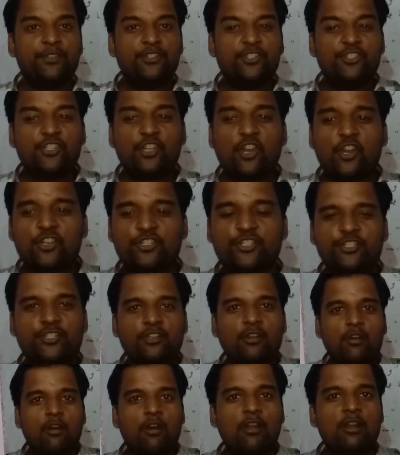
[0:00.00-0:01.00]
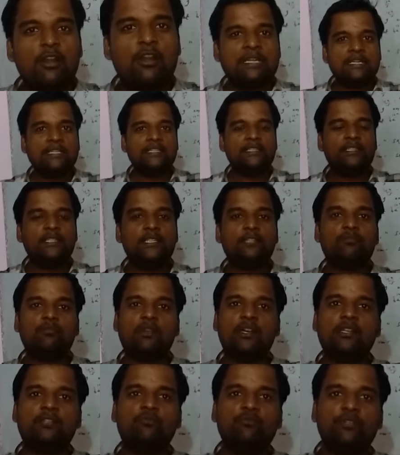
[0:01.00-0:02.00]
Just already these
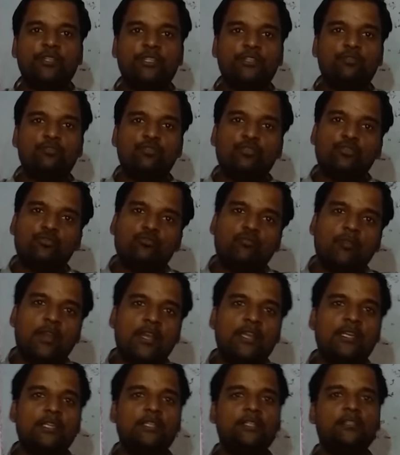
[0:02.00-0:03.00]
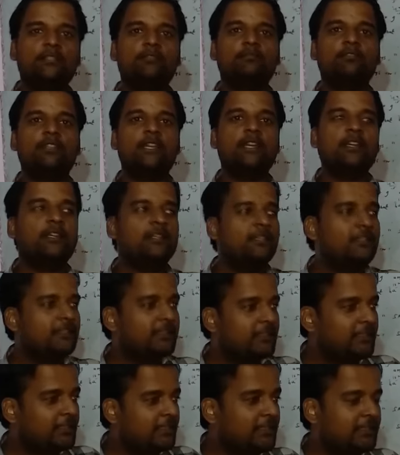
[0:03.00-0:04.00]
words we use while we are
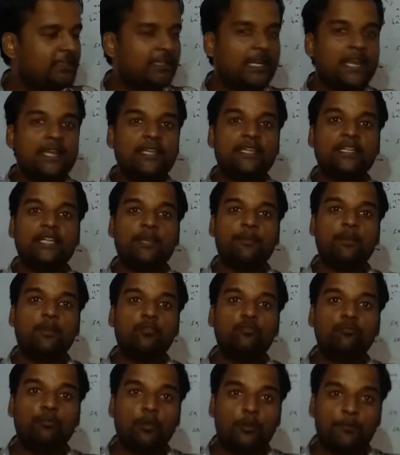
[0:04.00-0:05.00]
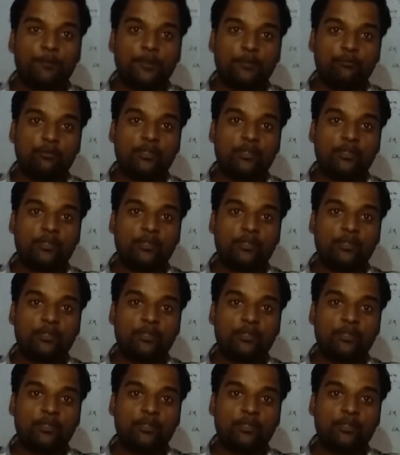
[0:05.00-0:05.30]
uh, writing about perfect.